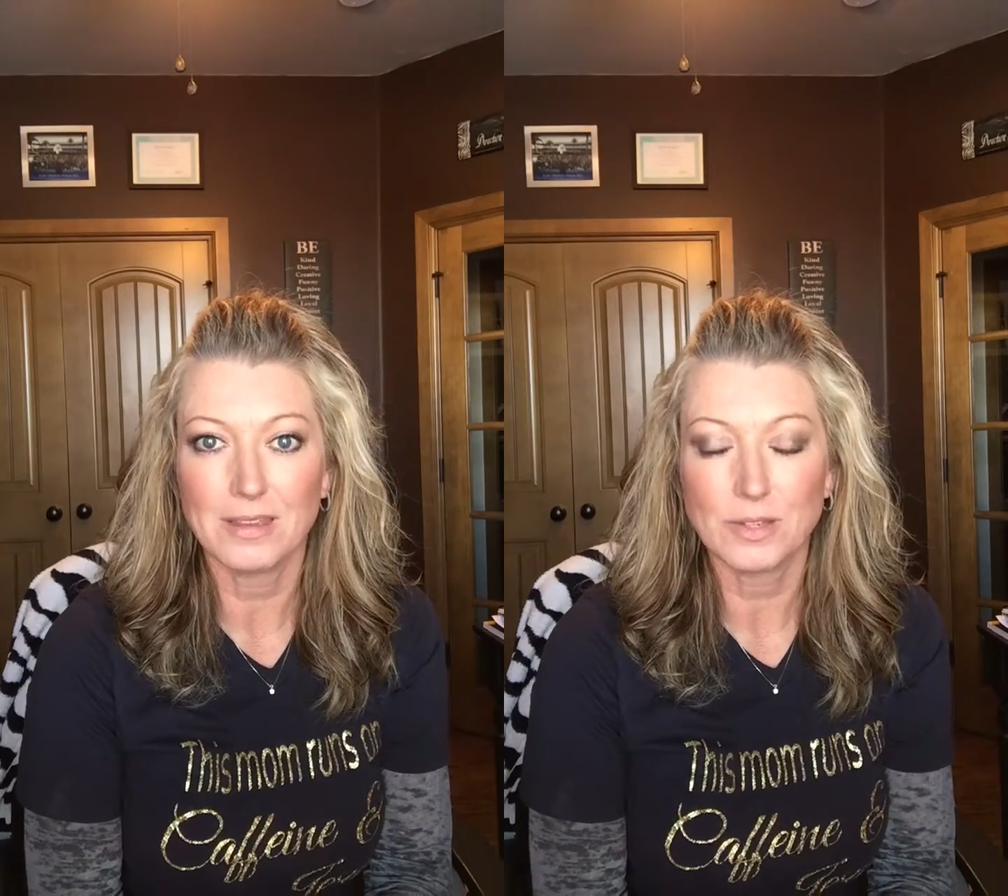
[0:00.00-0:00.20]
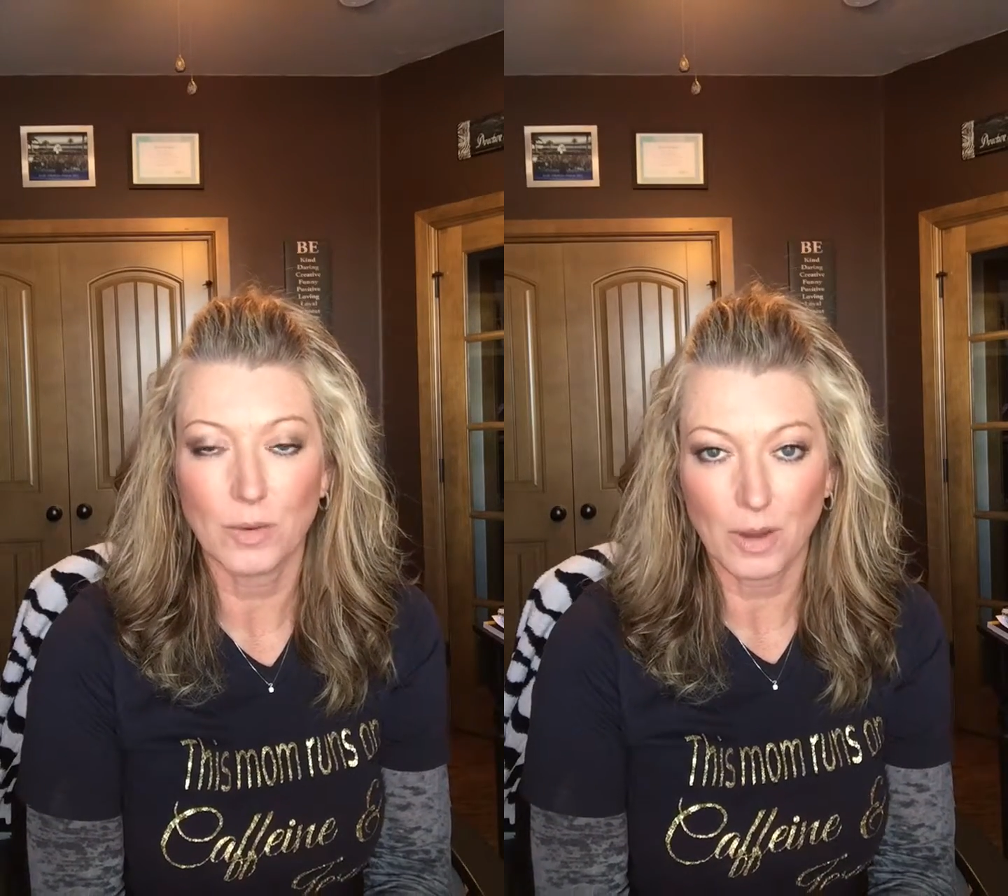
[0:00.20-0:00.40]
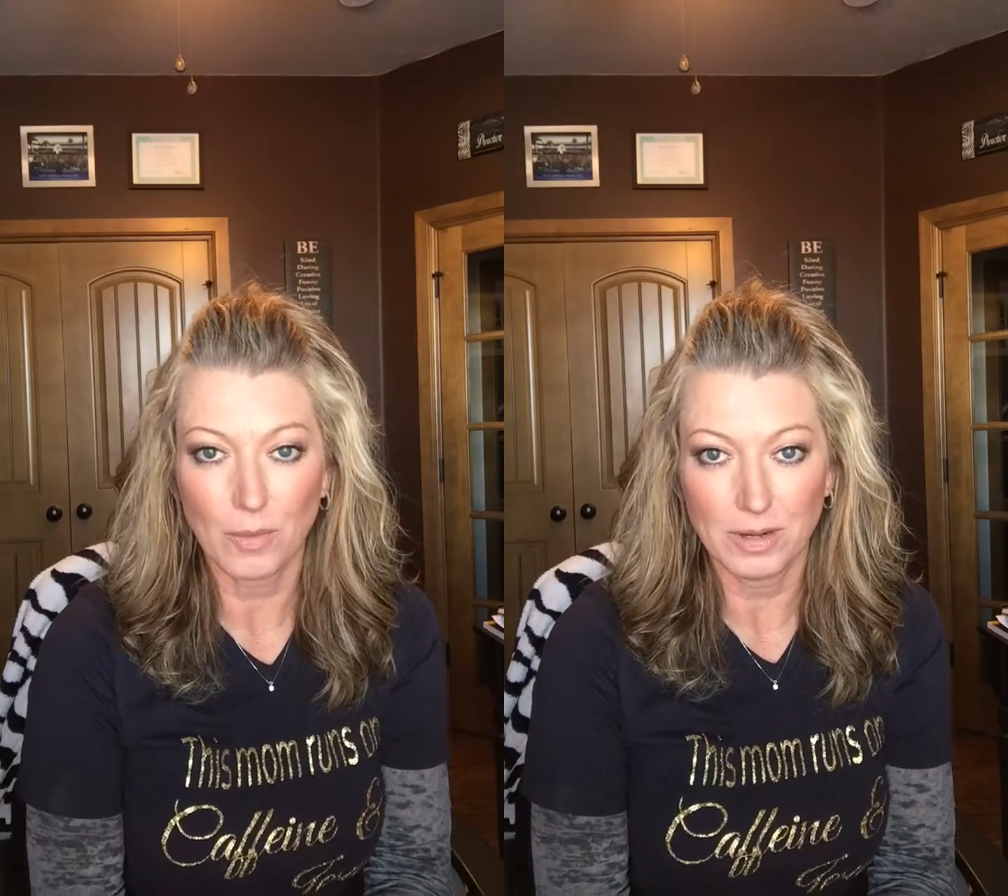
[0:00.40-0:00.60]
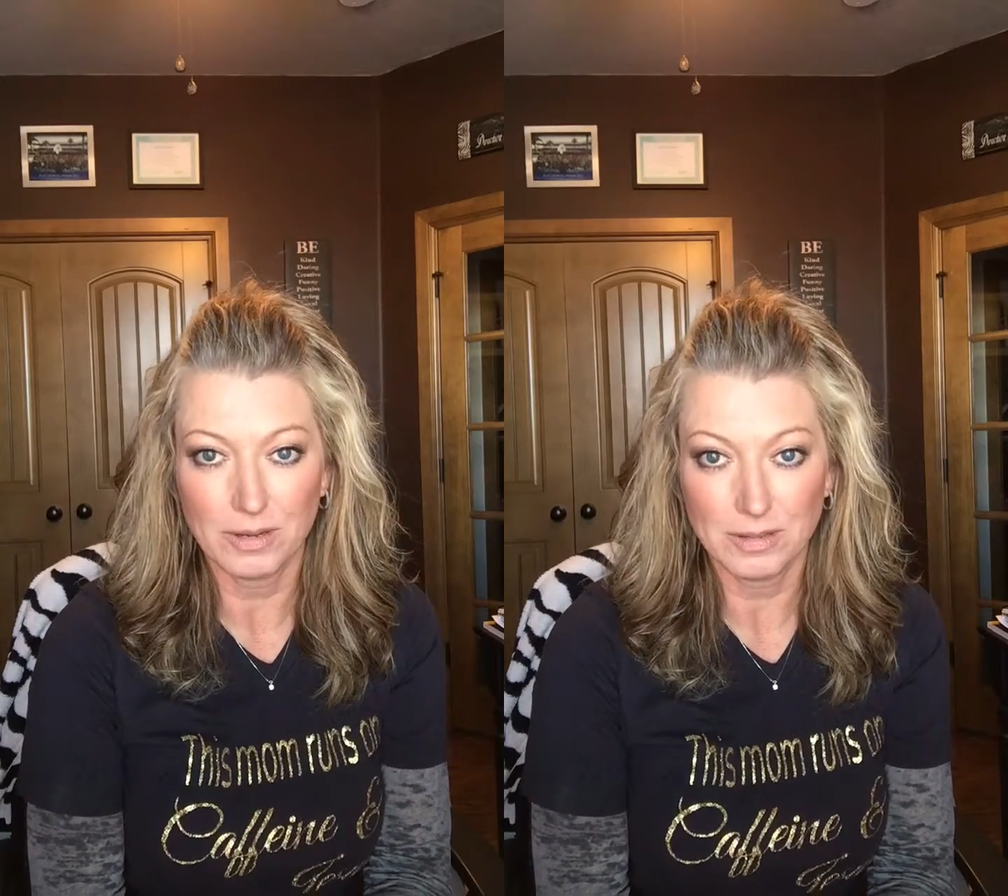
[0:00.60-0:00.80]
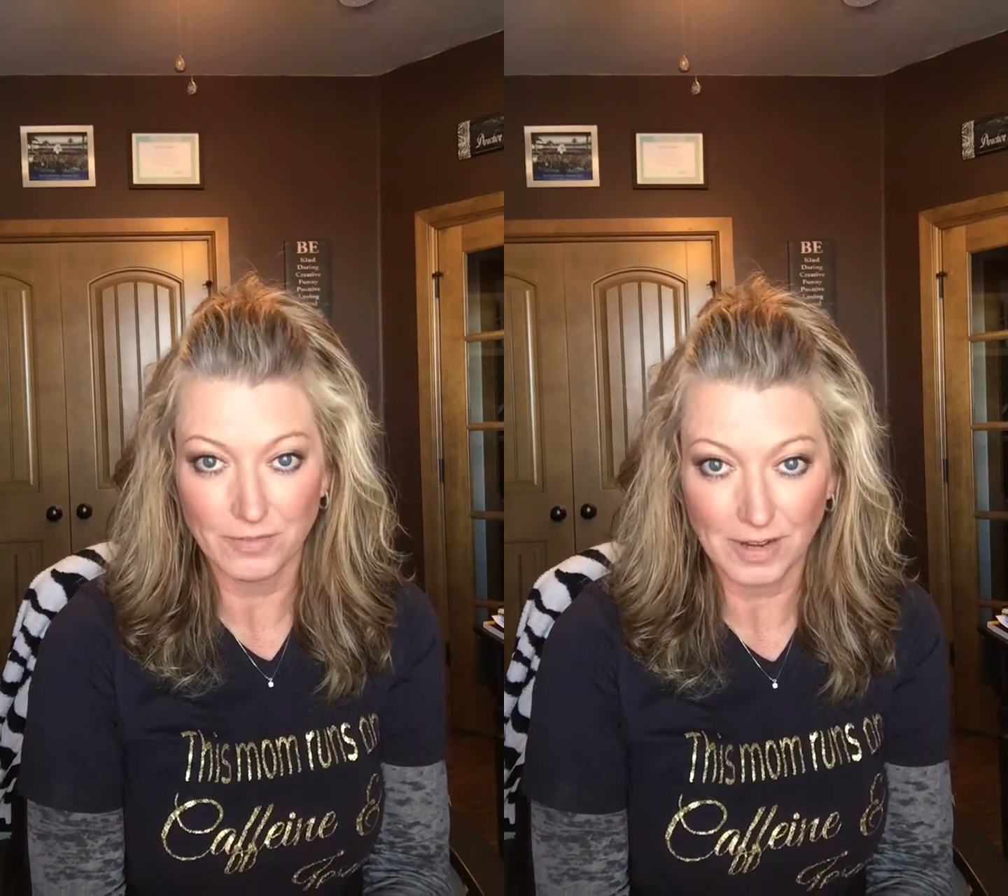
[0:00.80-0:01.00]
so I
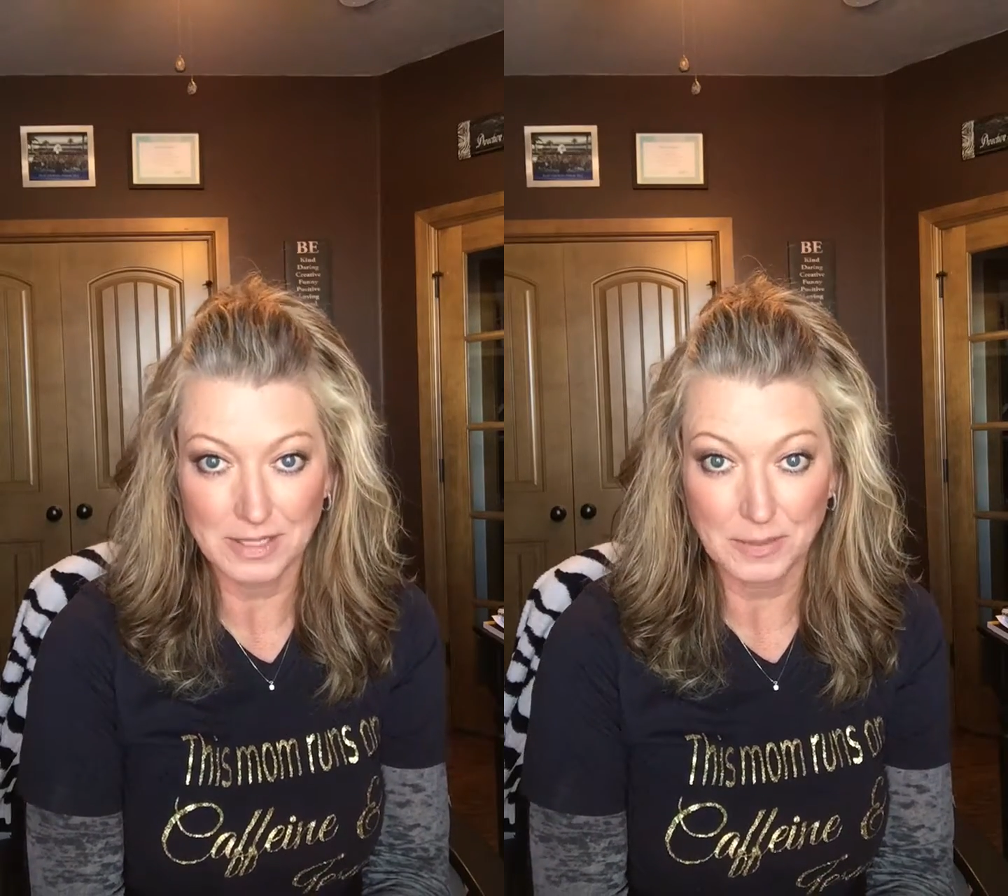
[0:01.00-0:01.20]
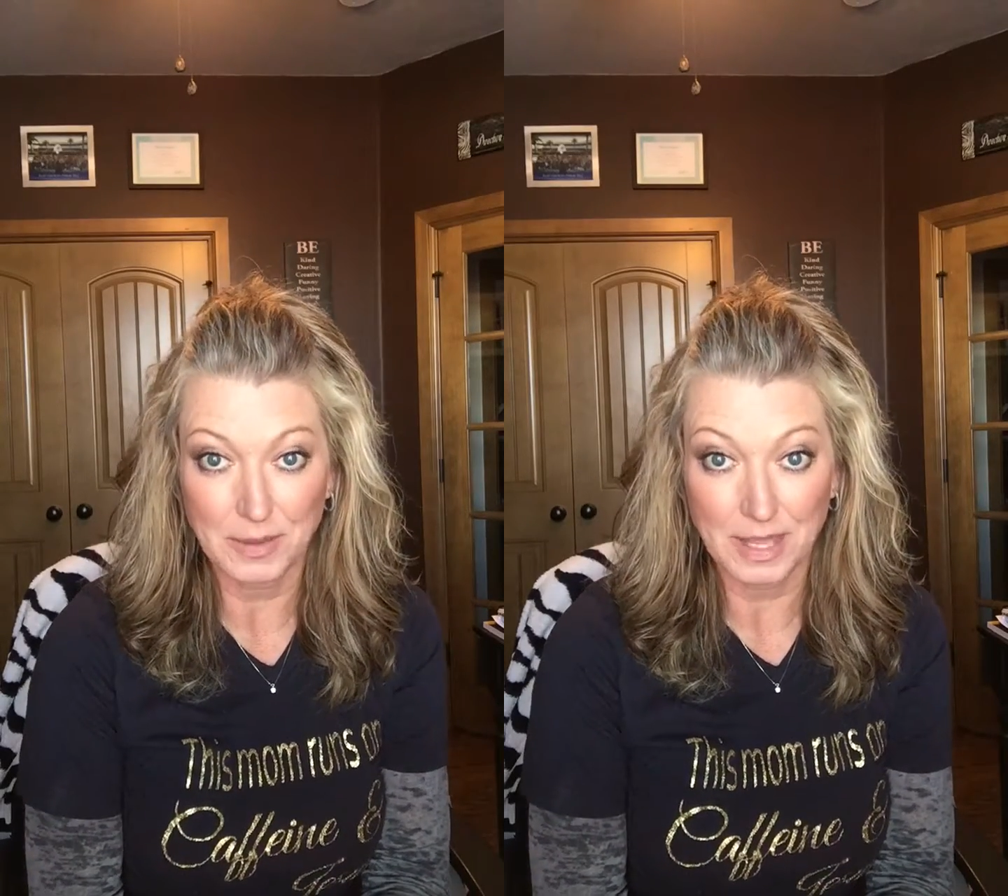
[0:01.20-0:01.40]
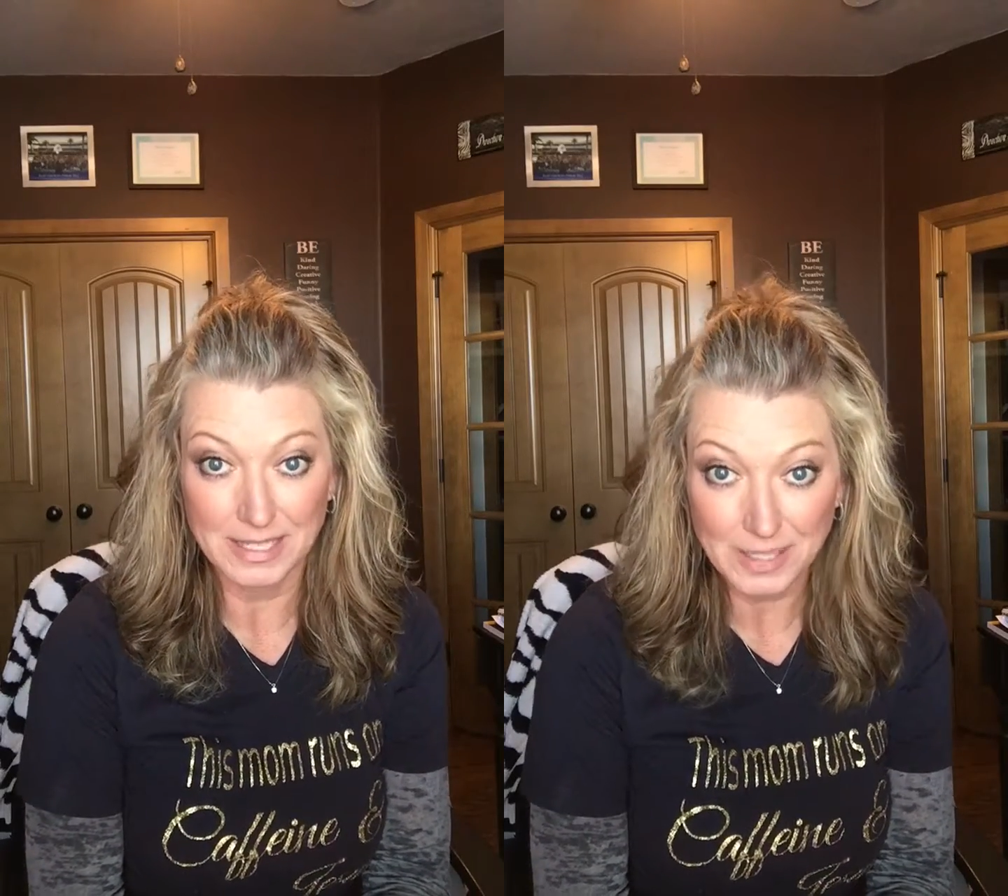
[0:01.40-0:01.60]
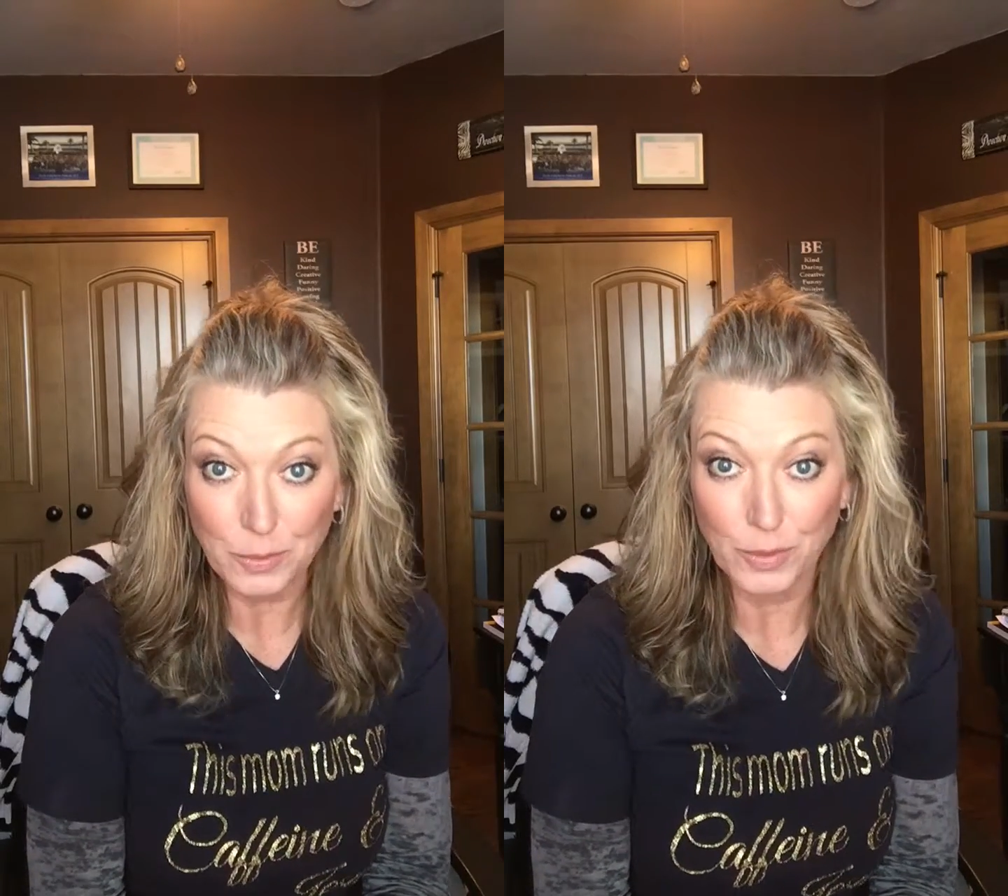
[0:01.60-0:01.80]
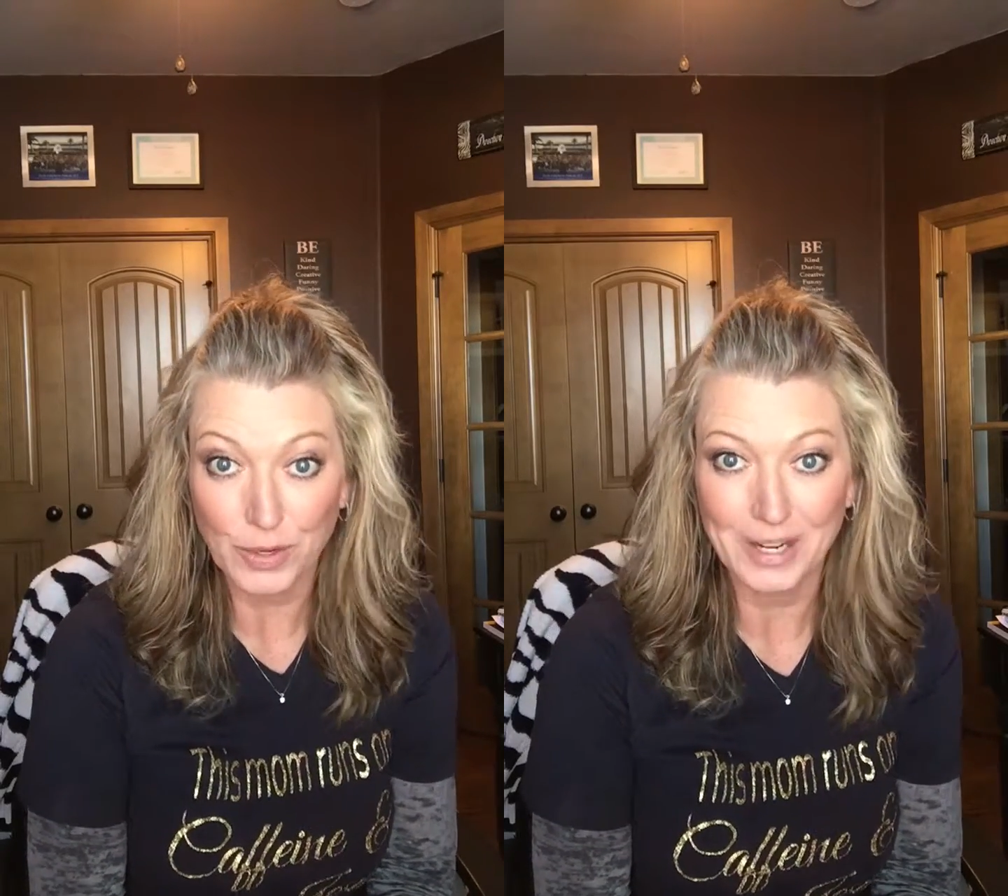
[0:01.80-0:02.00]
wanted to find something that did
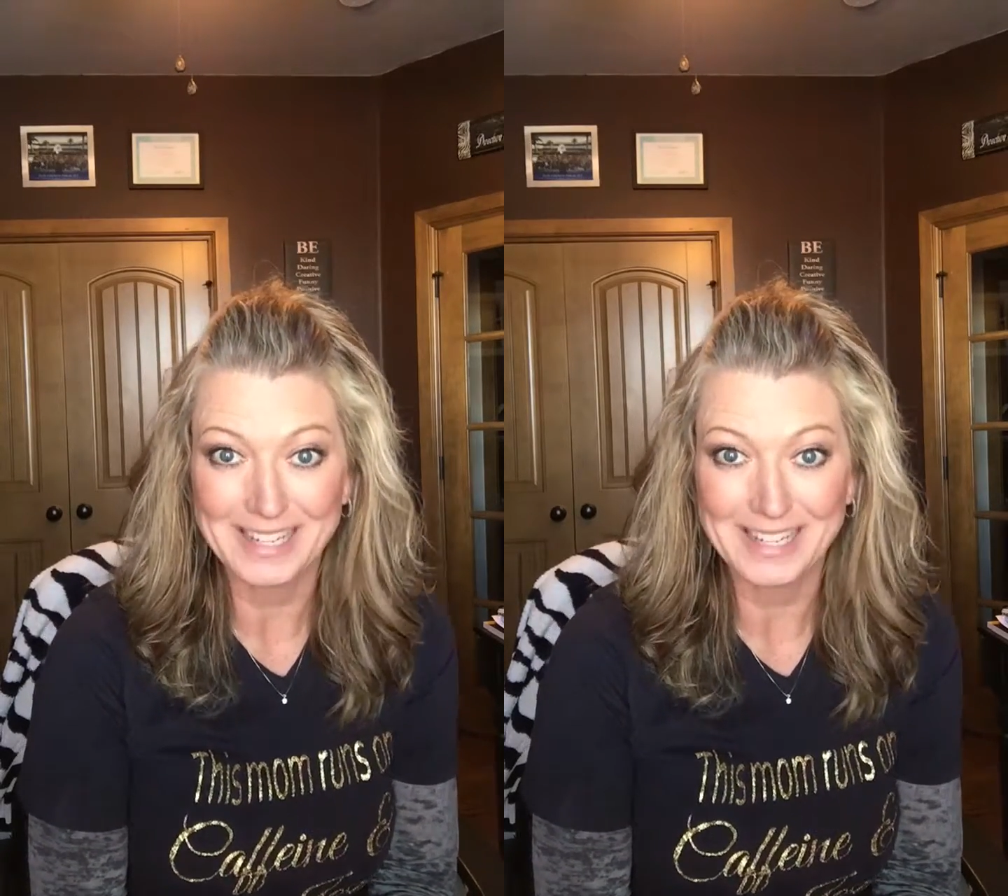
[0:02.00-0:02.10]
work,